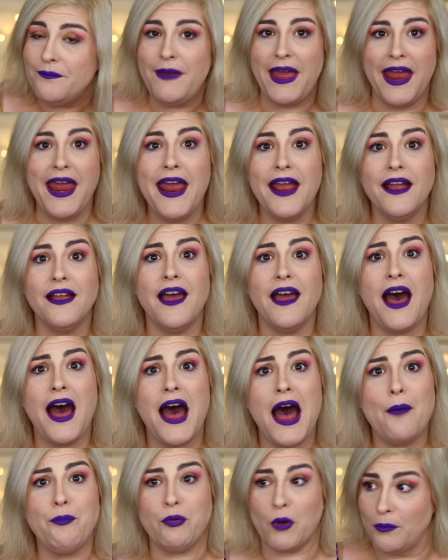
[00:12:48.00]

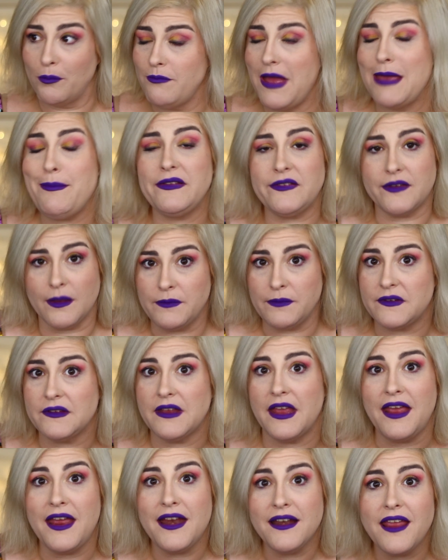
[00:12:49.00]
makeup or maybe some
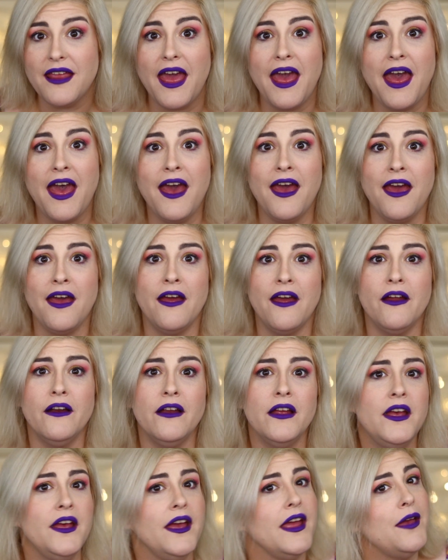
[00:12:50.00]

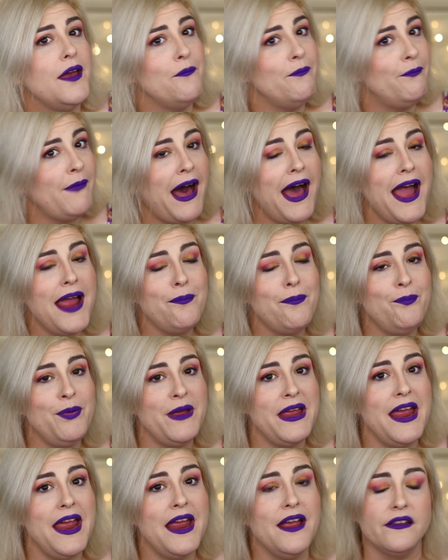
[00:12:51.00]
skincare. It might
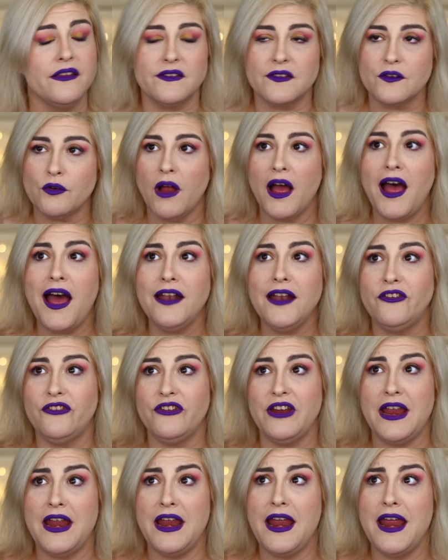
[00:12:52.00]
be a
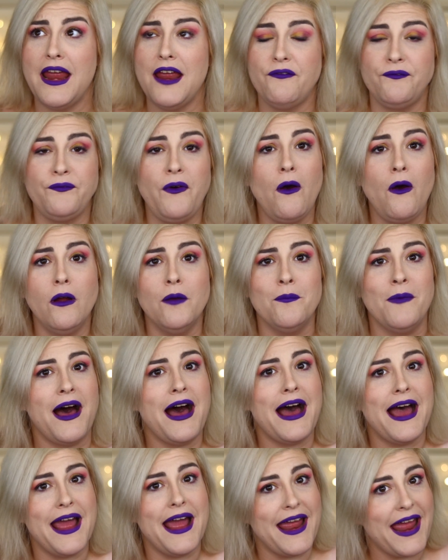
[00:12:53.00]
scrunchie for
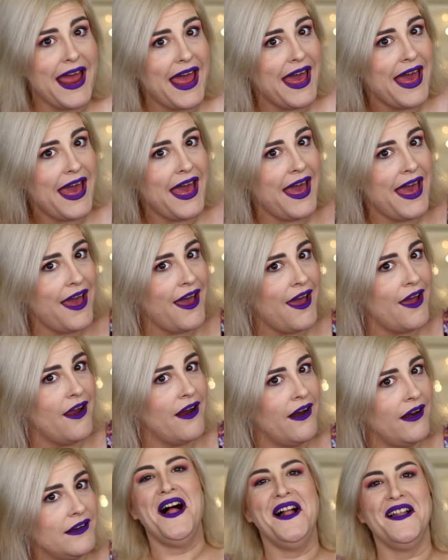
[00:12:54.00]
my
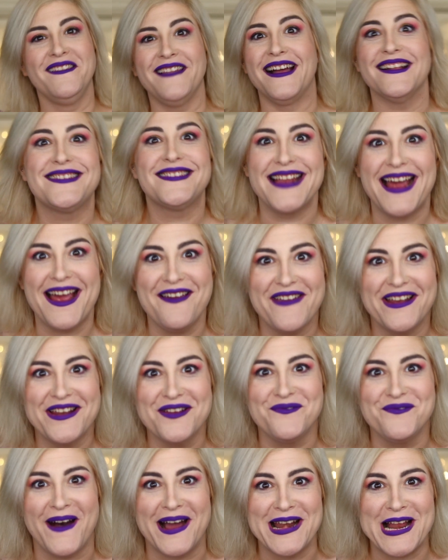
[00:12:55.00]
hair. Let's dive in
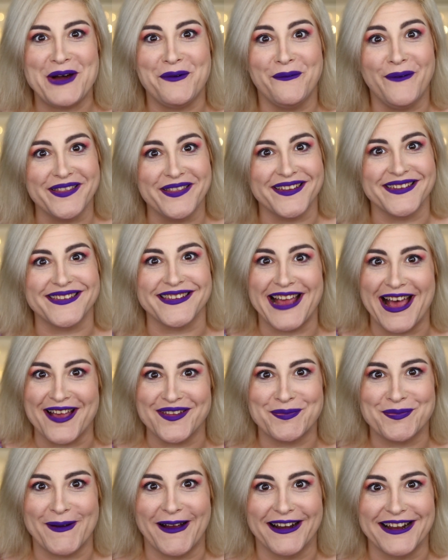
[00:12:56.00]
and find out what this
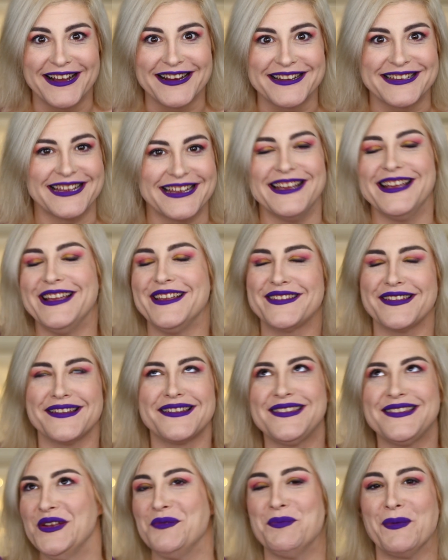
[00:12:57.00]
last product is.
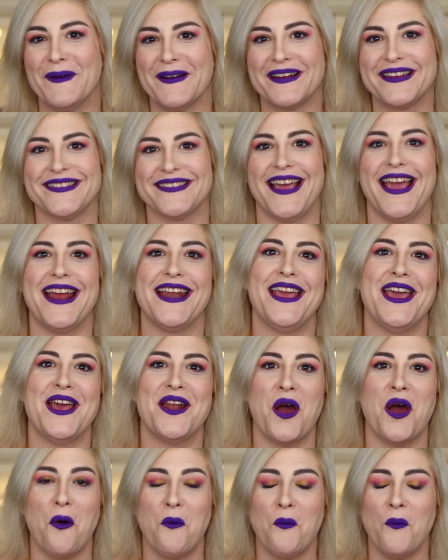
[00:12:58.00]
Super
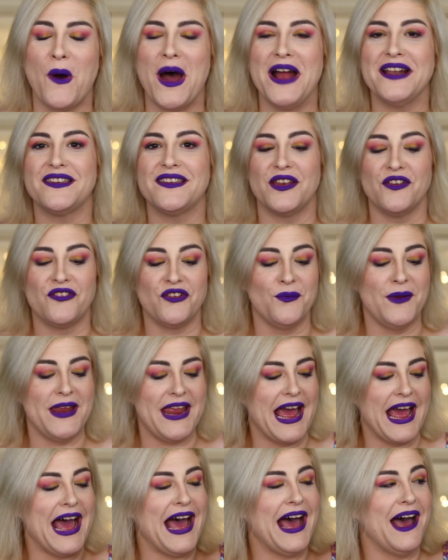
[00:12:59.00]
excited. What do we
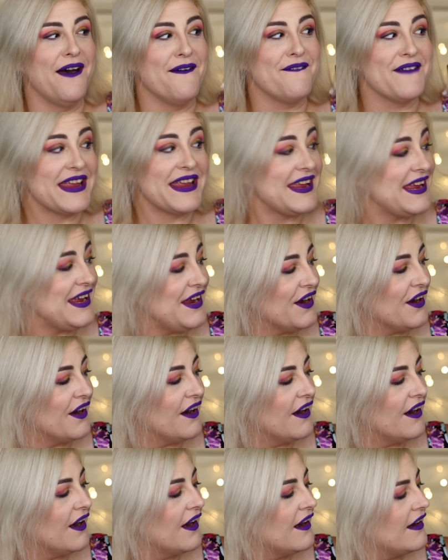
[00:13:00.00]
have
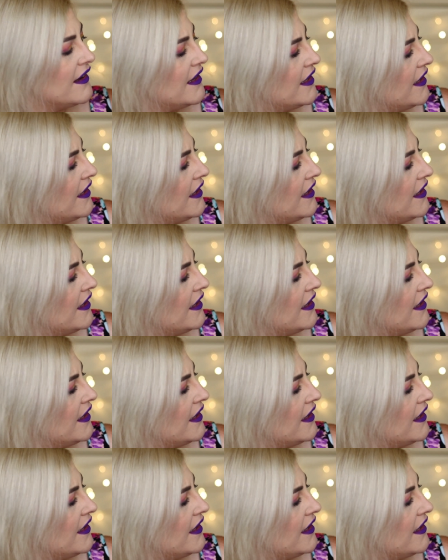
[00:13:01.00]
here?